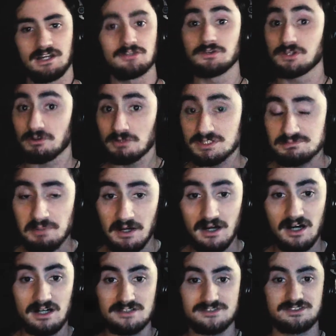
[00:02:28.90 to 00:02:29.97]
You can always
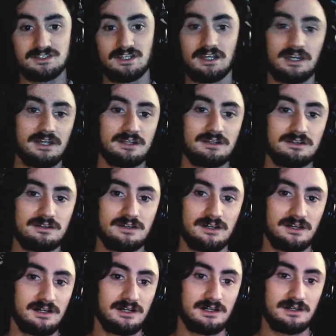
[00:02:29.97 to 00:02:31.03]
pause and
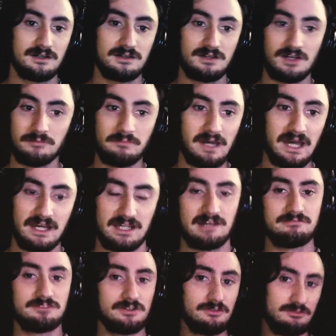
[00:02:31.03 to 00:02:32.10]
come back
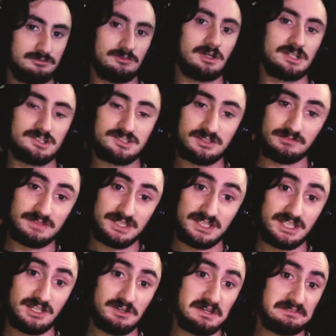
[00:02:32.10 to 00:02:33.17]
after you've watched something
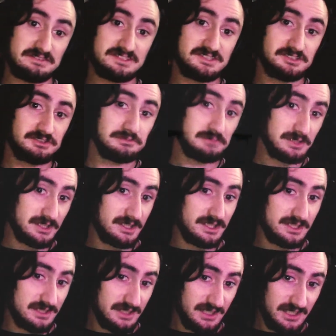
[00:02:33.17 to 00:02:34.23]
that you haven't seen, but
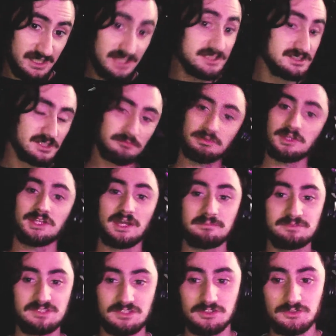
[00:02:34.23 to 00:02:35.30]
it's completely
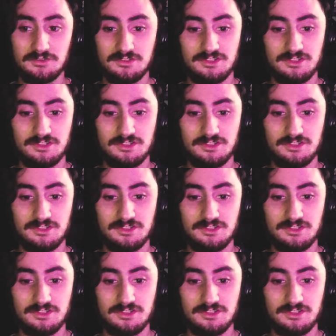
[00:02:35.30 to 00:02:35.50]
up to you.